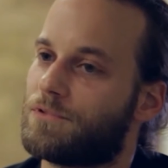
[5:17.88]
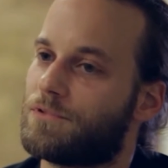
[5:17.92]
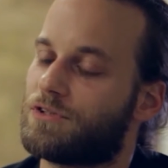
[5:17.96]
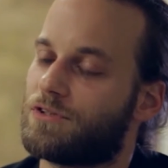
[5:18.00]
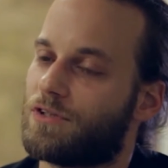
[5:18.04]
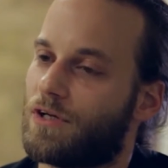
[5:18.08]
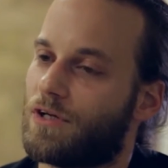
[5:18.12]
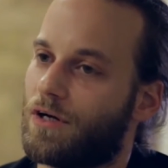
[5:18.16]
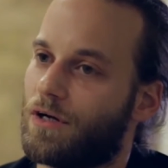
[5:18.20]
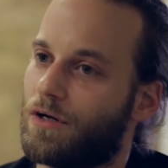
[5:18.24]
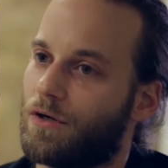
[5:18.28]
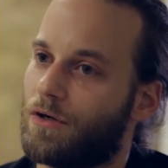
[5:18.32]

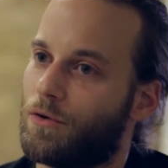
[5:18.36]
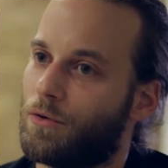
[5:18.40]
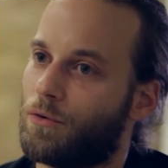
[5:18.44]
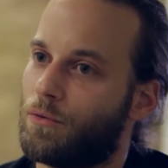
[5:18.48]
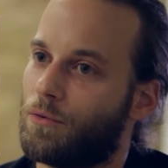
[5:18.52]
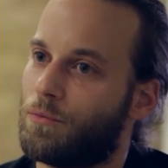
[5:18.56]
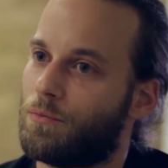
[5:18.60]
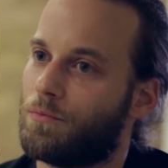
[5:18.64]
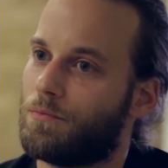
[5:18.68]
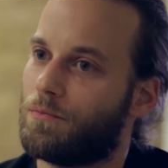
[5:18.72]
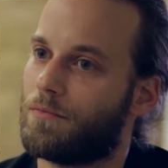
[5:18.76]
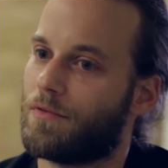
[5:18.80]

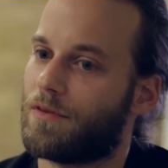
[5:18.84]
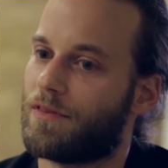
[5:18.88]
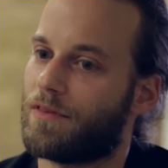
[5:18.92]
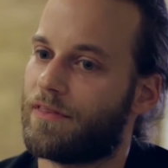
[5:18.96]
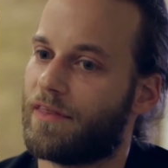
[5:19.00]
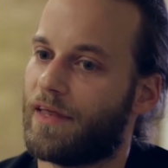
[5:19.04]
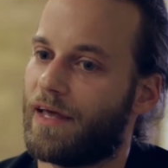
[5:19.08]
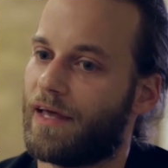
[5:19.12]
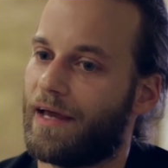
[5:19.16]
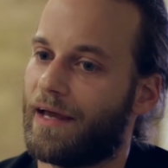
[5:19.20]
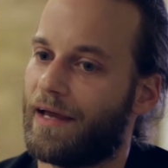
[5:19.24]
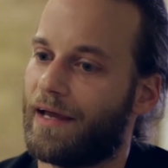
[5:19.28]
So
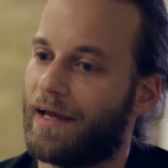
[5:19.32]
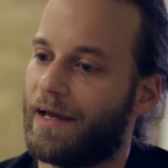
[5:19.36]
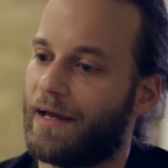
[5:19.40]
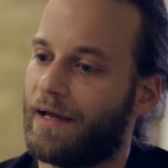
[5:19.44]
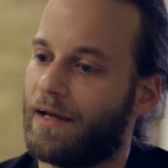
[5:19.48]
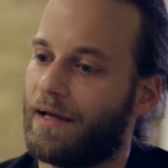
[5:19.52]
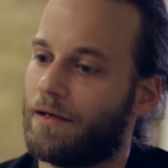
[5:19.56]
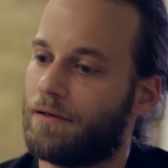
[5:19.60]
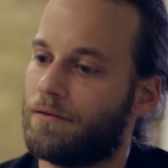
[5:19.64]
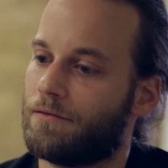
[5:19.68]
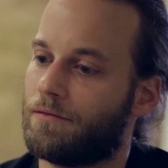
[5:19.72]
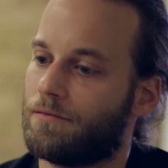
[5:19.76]

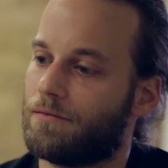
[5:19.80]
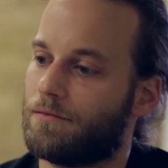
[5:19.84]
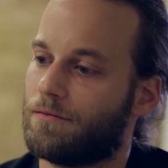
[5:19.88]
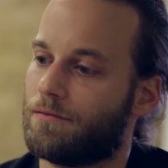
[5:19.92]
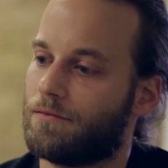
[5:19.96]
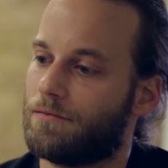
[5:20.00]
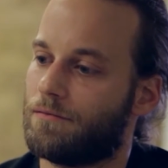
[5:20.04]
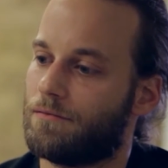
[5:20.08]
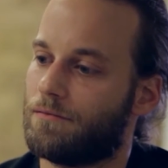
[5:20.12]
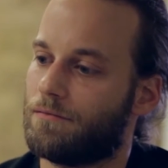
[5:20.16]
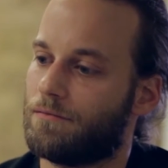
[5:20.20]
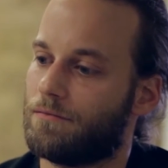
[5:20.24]
their
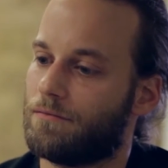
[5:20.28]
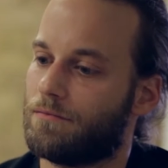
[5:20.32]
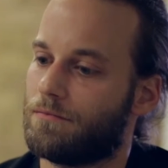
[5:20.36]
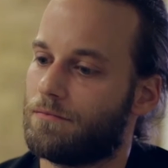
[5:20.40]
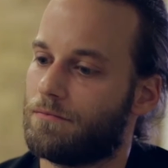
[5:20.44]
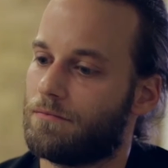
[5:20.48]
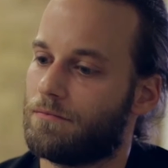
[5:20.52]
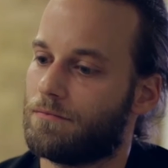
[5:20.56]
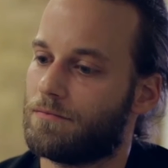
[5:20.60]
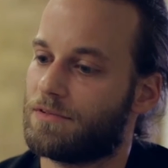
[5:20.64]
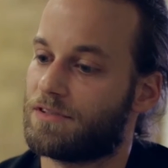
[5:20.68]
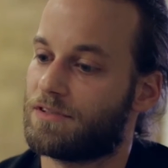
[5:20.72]

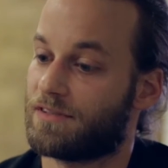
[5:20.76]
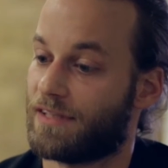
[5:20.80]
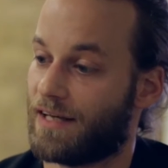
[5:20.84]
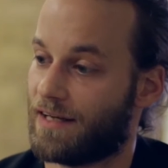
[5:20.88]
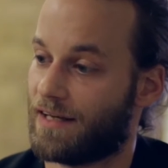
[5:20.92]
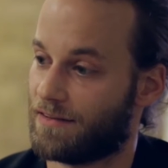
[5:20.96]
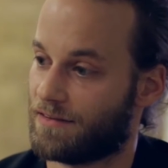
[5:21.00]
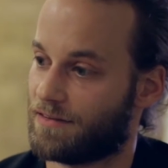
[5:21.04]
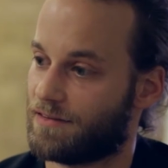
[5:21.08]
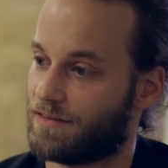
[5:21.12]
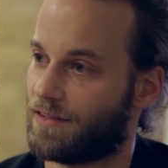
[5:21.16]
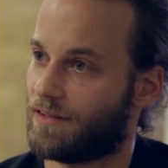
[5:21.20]

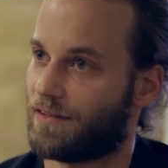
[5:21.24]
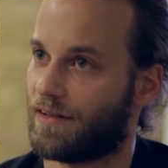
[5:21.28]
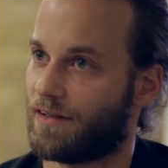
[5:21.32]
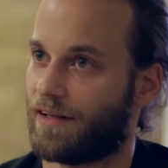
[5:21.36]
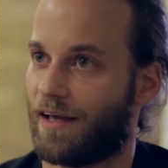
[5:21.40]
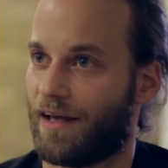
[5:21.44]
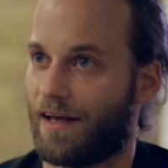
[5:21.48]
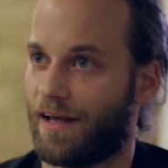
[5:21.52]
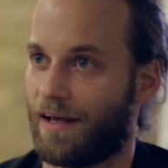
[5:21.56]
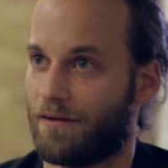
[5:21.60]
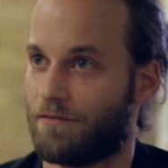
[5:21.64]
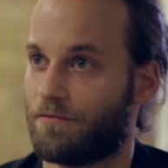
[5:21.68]
stance and
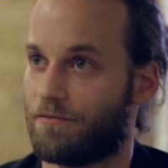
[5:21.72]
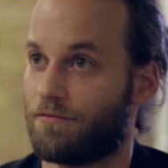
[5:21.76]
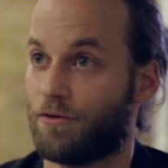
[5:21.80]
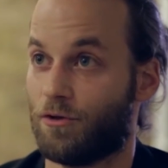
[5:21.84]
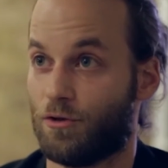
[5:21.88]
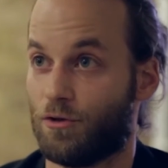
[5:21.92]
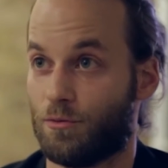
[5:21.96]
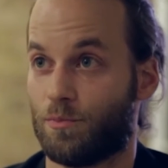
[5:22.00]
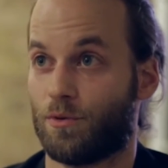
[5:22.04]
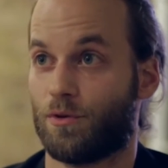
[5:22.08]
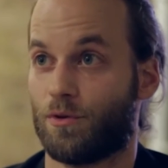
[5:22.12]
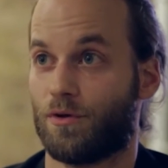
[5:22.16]
their
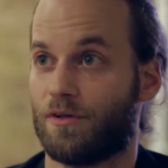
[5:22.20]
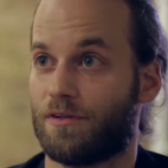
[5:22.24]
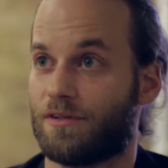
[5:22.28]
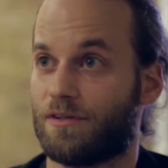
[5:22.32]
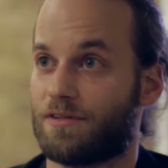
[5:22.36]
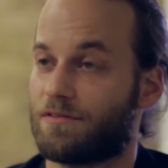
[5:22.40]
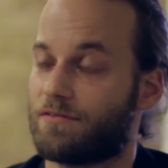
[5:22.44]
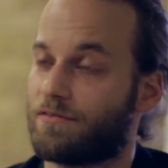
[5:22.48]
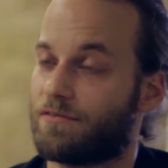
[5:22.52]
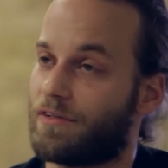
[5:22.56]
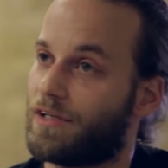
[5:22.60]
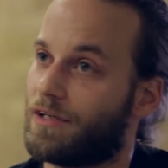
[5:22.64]

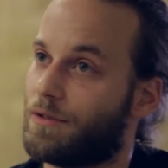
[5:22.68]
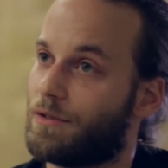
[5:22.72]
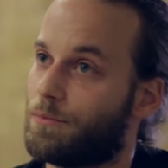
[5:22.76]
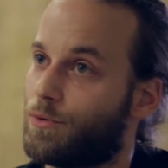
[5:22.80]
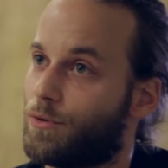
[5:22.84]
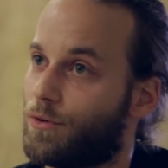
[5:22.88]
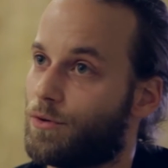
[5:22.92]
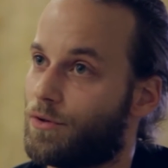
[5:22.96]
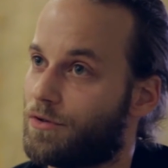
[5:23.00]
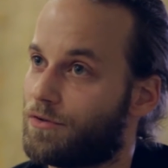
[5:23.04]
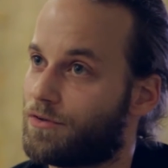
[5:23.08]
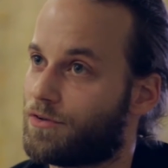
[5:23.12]
viewpoint is very
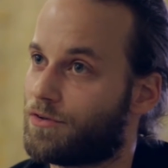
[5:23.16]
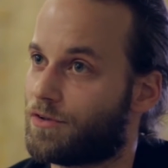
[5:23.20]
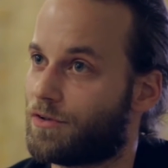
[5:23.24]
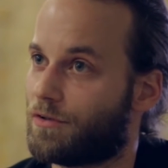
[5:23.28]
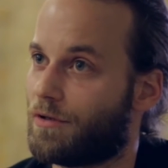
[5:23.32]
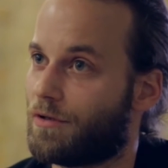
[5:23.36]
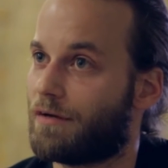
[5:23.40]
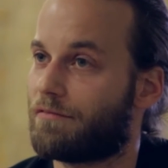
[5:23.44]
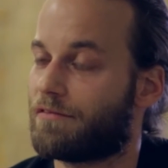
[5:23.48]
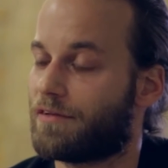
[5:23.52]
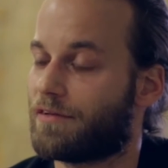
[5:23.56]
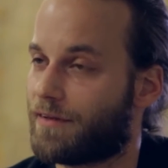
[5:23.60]
important
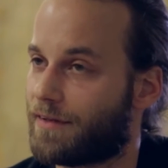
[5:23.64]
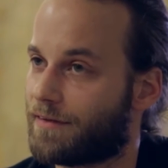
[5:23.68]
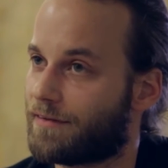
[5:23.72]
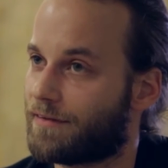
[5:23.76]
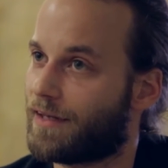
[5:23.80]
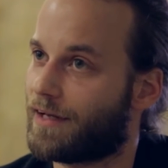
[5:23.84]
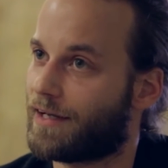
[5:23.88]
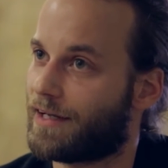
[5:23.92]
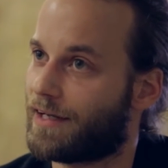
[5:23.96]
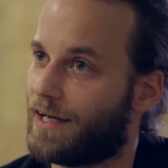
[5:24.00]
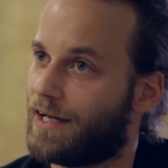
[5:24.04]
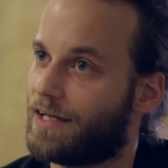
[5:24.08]
to everything
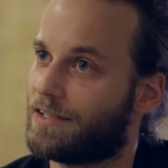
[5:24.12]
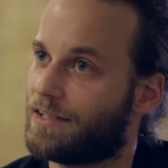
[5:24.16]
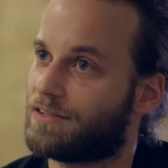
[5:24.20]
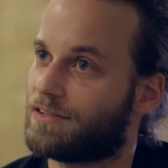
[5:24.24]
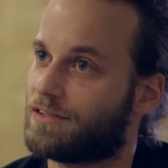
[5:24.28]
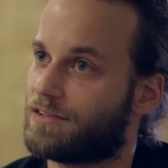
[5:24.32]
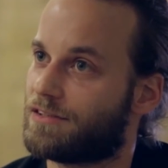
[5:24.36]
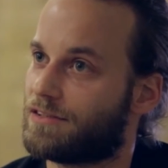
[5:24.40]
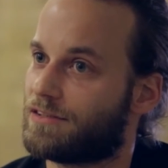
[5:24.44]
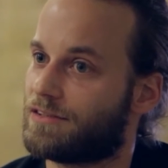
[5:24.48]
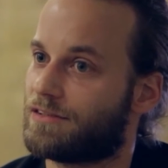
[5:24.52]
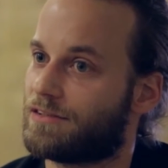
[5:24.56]
that
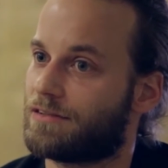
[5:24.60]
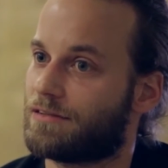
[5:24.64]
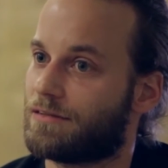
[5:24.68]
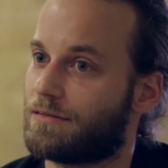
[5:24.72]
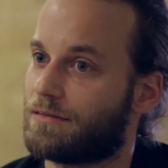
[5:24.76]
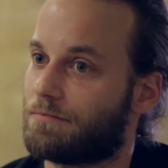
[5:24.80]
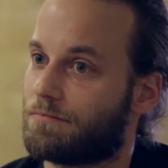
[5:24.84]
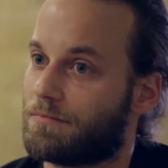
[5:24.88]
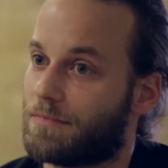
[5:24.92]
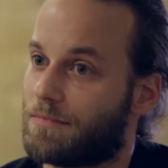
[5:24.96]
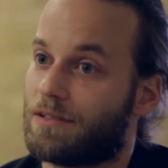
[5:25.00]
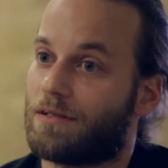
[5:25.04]
gets,
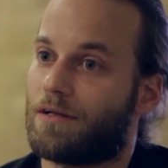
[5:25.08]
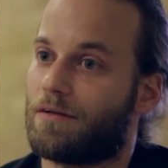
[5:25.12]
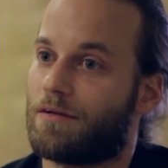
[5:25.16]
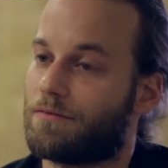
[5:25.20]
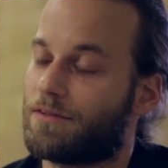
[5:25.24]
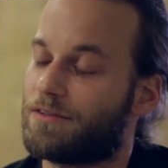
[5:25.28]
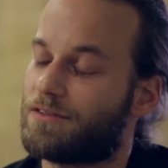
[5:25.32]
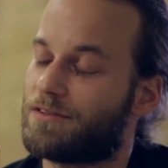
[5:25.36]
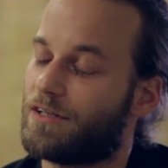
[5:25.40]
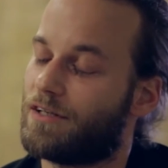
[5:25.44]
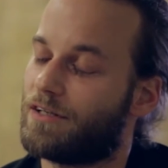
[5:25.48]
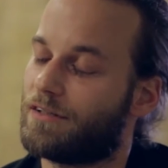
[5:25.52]
you know,
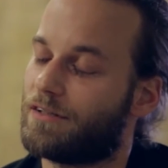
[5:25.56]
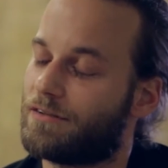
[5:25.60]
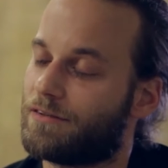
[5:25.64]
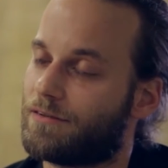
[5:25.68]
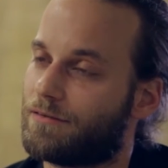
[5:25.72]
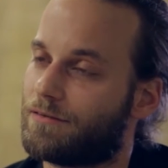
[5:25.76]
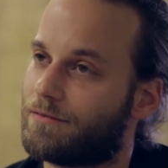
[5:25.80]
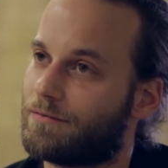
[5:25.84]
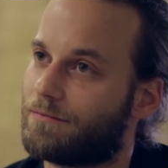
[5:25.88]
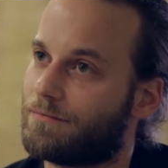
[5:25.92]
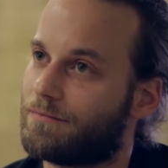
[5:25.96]
designed.